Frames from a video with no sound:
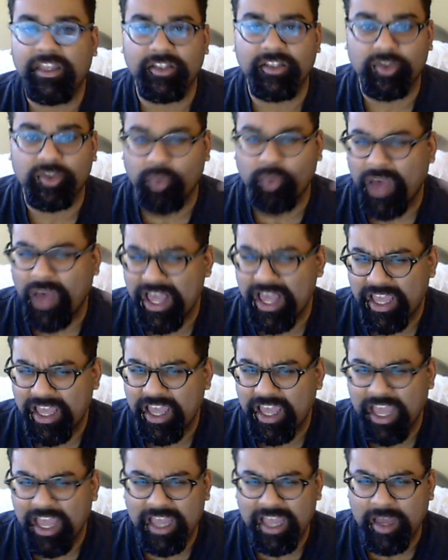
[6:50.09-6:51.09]
this is
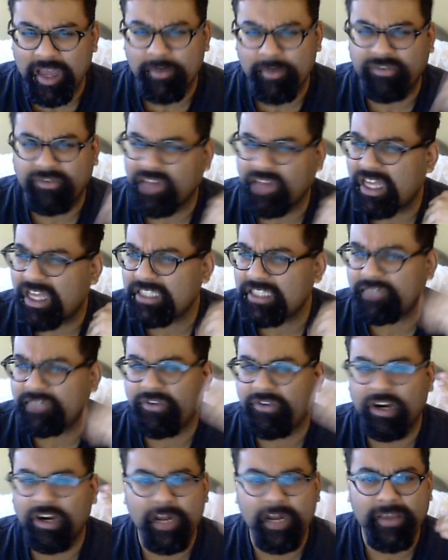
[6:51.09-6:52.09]
why I'm a
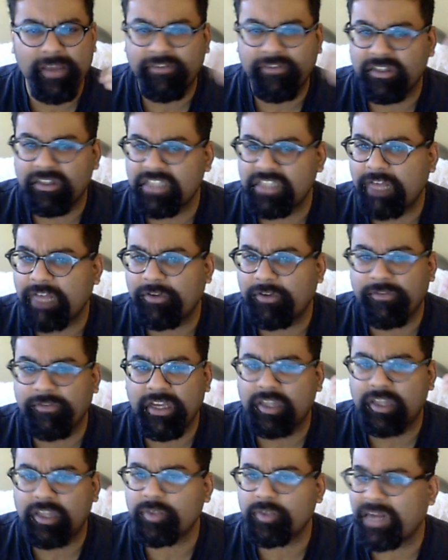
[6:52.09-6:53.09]
philosopher and I make philosophical videos,